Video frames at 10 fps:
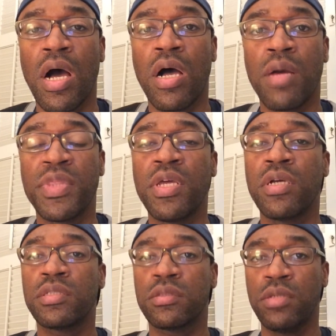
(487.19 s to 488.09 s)
um,
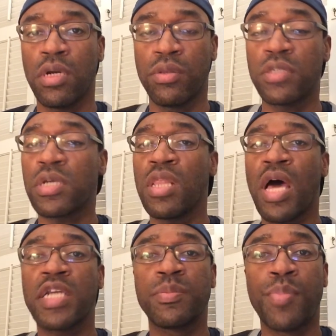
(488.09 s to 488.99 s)
there's you know there's a
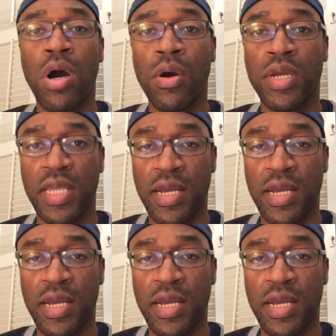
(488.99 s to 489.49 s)
lot of sparring